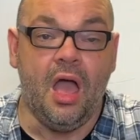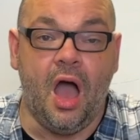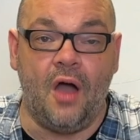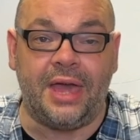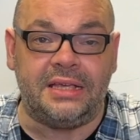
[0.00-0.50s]

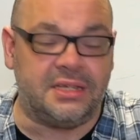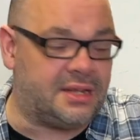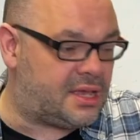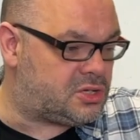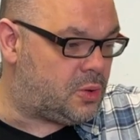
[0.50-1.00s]
Okay, so the
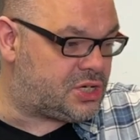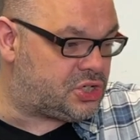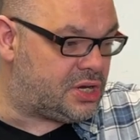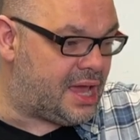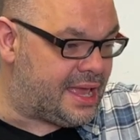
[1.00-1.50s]
next
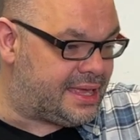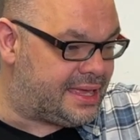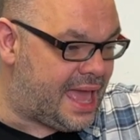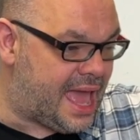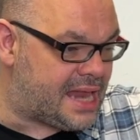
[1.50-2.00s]
question
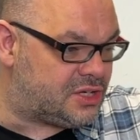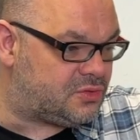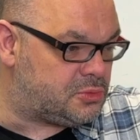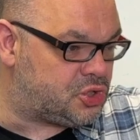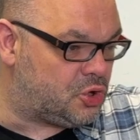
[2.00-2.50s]
again is
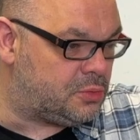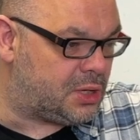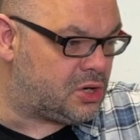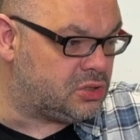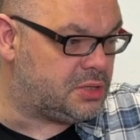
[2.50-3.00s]
from Sean
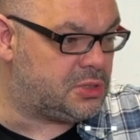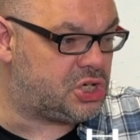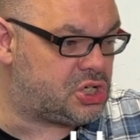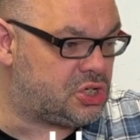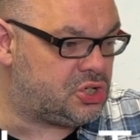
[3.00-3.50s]
McNulty,
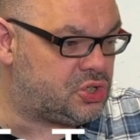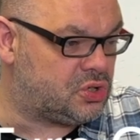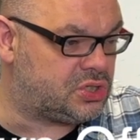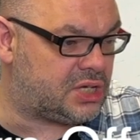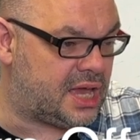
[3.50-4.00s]
magician, and
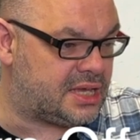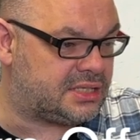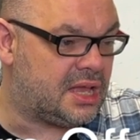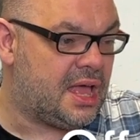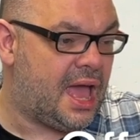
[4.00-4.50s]
Sean
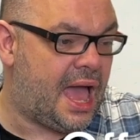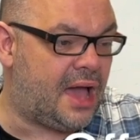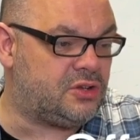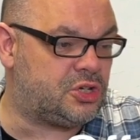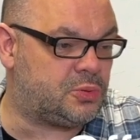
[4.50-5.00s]
says,
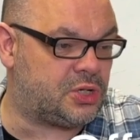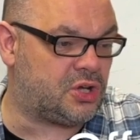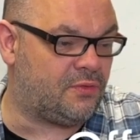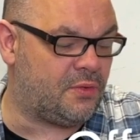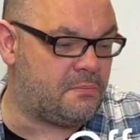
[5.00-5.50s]
"How do you switch
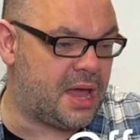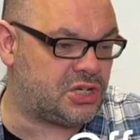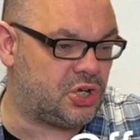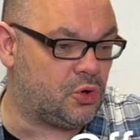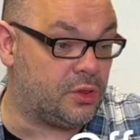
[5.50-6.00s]
off from
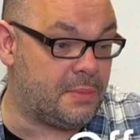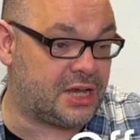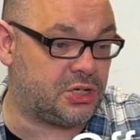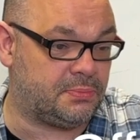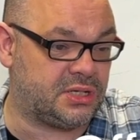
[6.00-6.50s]
magic or the
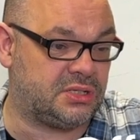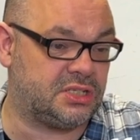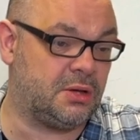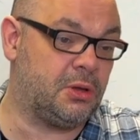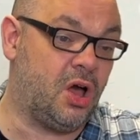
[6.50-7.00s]
magic
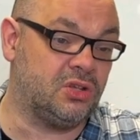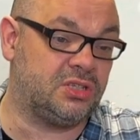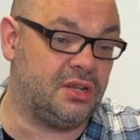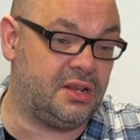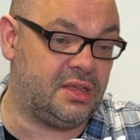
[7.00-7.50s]
business? I'm
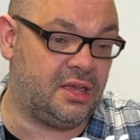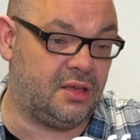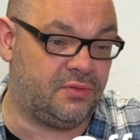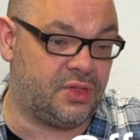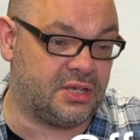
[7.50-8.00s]
constantly thinking
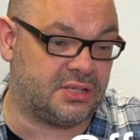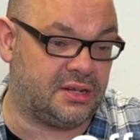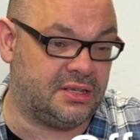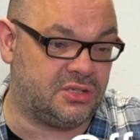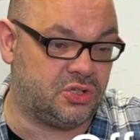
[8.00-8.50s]
of things I
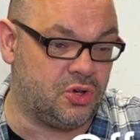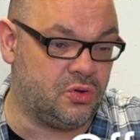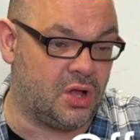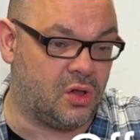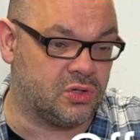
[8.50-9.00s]
need to do,
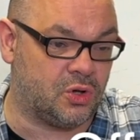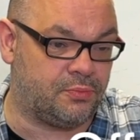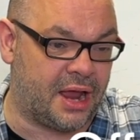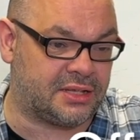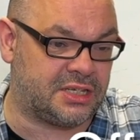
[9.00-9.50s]
goals or
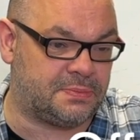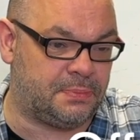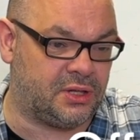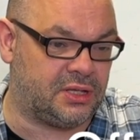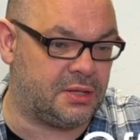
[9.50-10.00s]
practice,
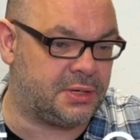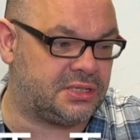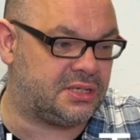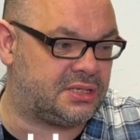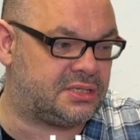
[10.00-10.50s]
building the
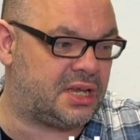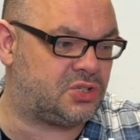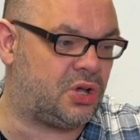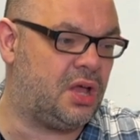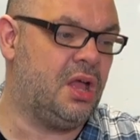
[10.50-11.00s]
business,
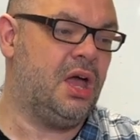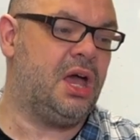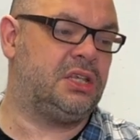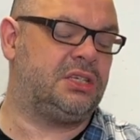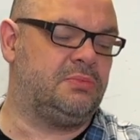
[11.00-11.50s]
etc.
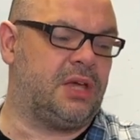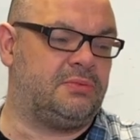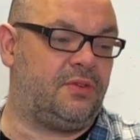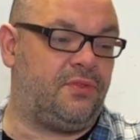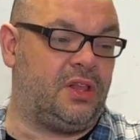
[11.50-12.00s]
And
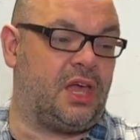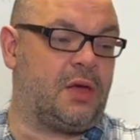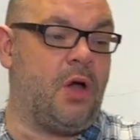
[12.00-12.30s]
sometimes I feel like I'm